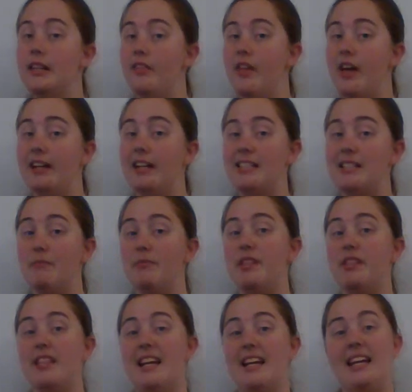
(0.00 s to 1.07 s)
then it's
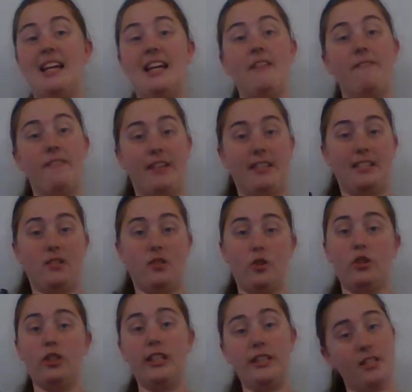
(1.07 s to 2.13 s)
something that can get fixed
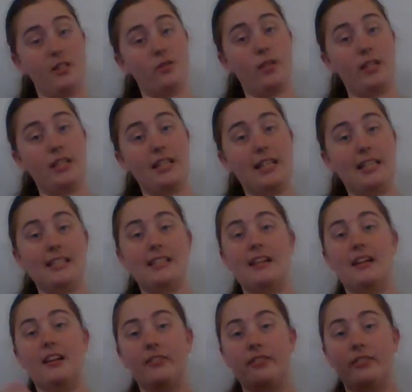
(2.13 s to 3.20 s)
early this week instead
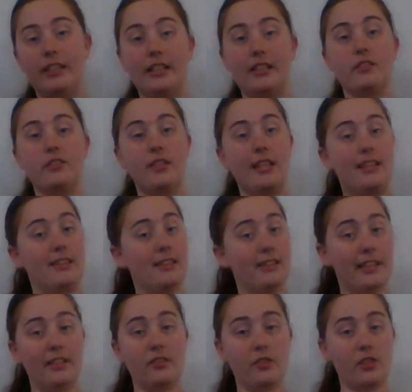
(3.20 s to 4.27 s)
of later
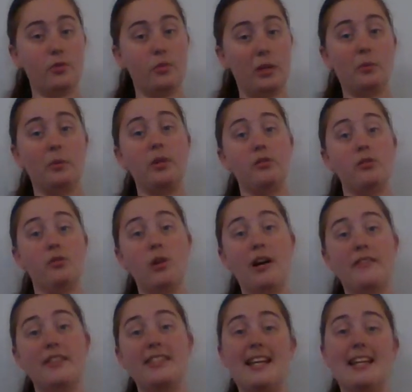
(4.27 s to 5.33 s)
later this week when you do have
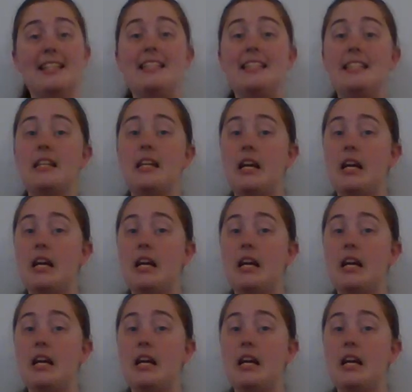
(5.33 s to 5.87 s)
the test.